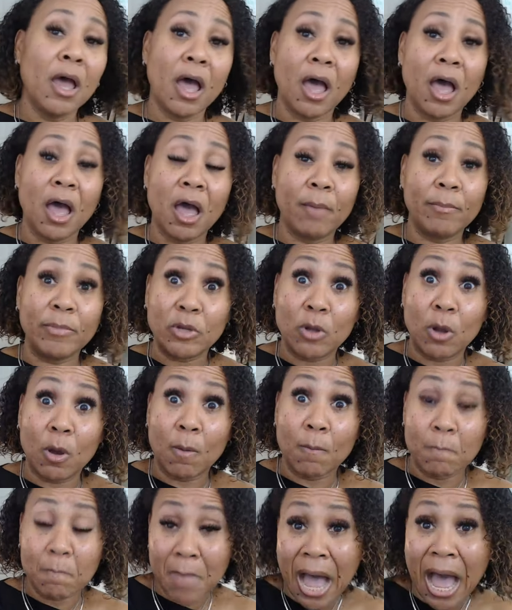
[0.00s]
um, you
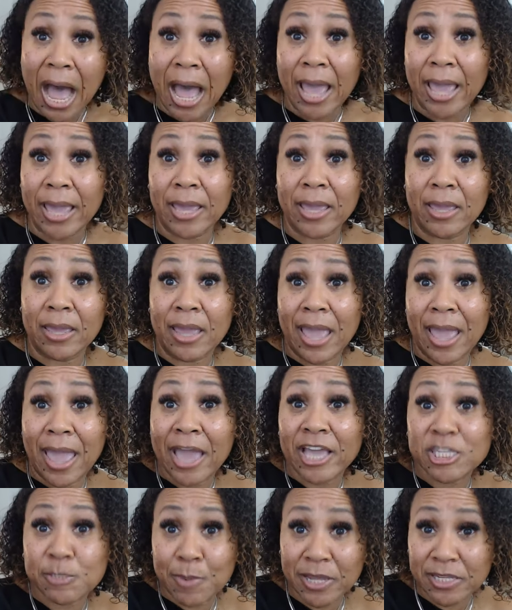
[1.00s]
know, my
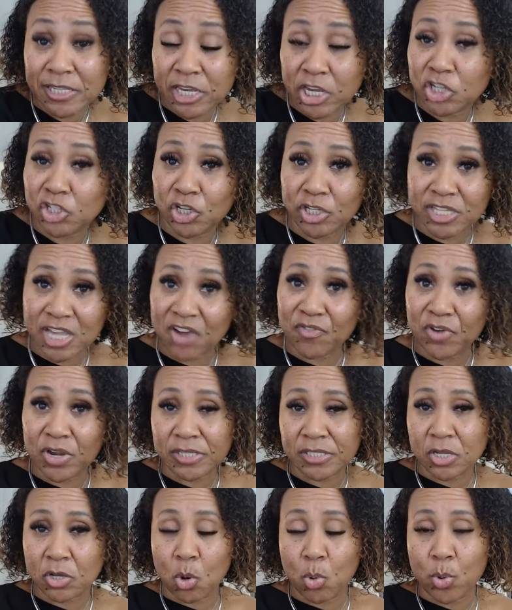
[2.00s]
expectations every
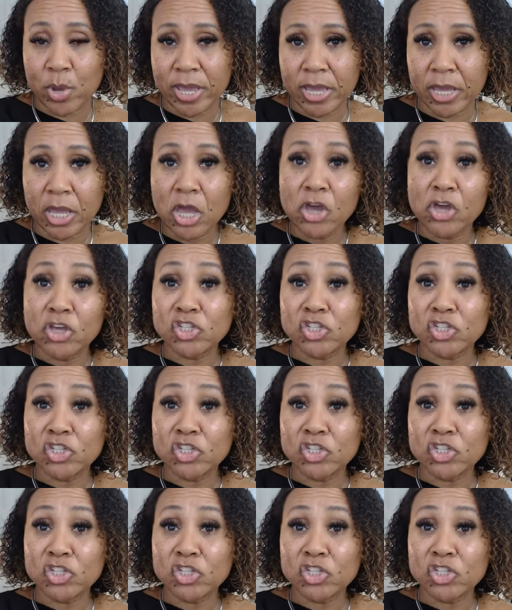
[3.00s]
single week.